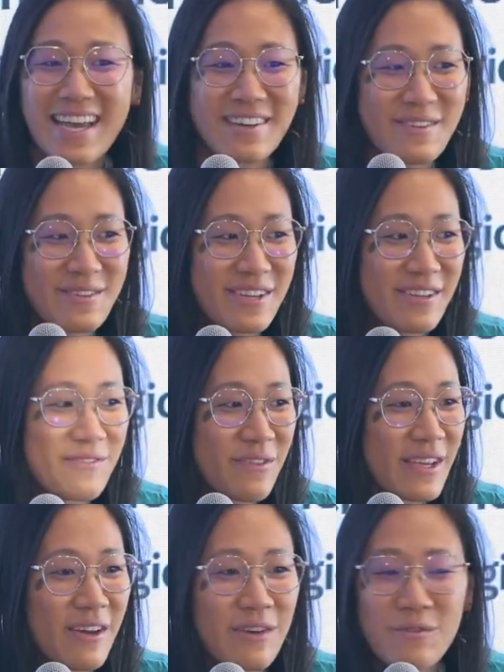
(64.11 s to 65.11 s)
I couldn't
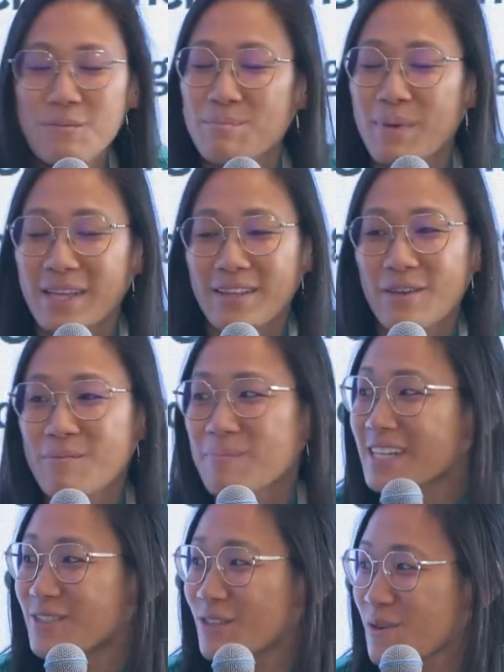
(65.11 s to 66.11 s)
think of a better
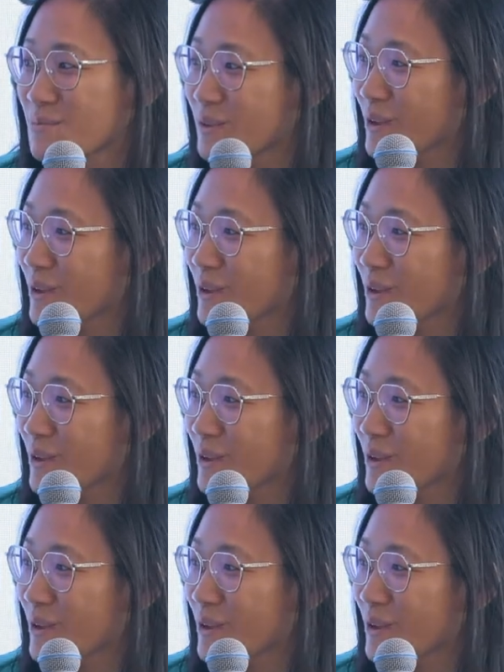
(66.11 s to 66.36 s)
backdrop